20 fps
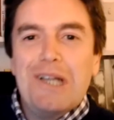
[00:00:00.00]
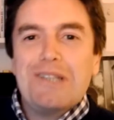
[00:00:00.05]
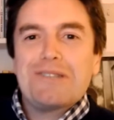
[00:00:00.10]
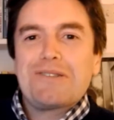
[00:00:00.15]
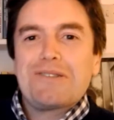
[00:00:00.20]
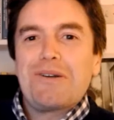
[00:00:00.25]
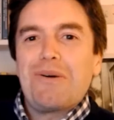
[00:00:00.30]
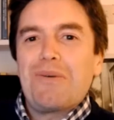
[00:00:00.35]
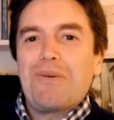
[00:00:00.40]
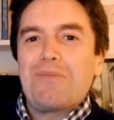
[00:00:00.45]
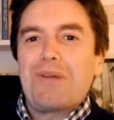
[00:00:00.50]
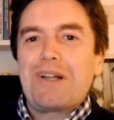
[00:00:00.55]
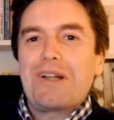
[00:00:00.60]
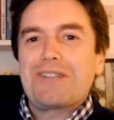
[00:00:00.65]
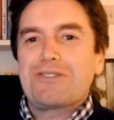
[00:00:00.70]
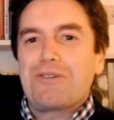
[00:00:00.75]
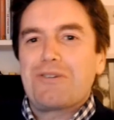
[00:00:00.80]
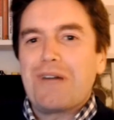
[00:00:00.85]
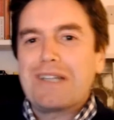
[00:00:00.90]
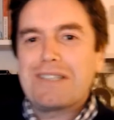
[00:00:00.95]
But
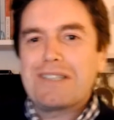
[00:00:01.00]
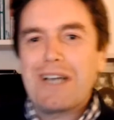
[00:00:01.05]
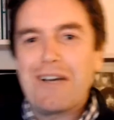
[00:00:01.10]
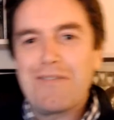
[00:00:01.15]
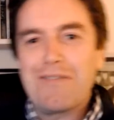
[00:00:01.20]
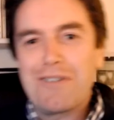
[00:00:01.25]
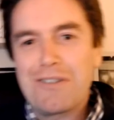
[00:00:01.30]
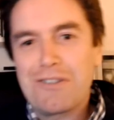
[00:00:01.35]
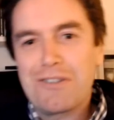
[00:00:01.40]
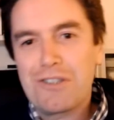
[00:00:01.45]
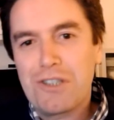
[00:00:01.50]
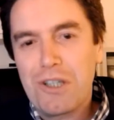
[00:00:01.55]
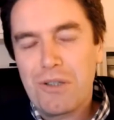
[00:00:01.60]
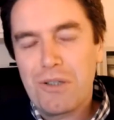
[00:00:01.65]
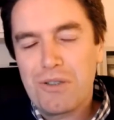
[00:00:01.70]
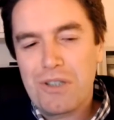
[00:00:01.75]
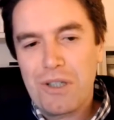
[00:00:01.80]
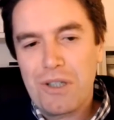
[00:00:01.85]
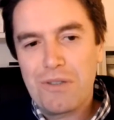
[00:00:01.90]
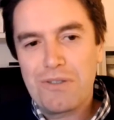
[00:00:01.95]
it's great to have you on the
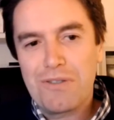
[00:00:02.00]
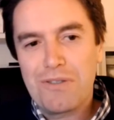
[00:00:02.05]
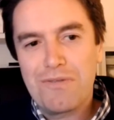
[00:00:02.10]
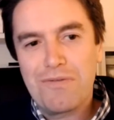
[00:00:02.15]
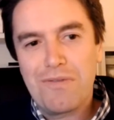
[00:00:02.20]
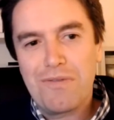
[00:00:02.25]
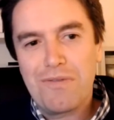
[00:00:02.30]
show, Joseph.